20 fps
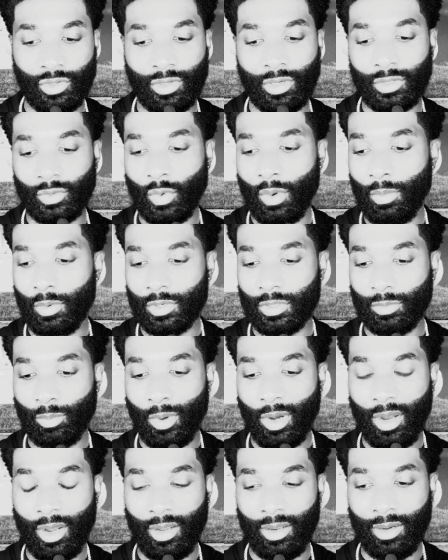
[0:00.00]
And there's one more
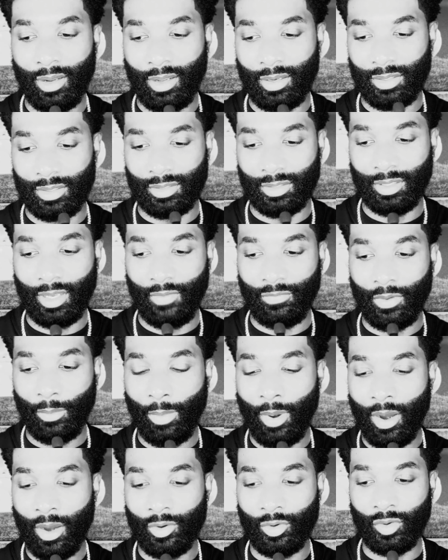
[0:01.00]
spot, and I just have to
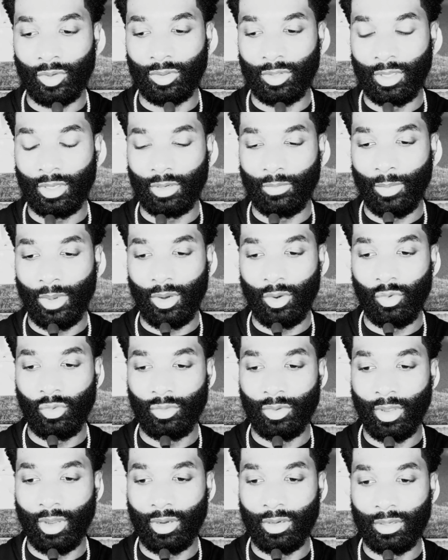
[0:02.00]
ponder and think about
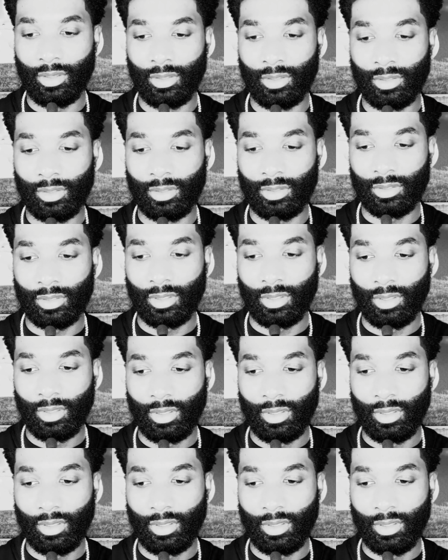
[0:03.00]
who that is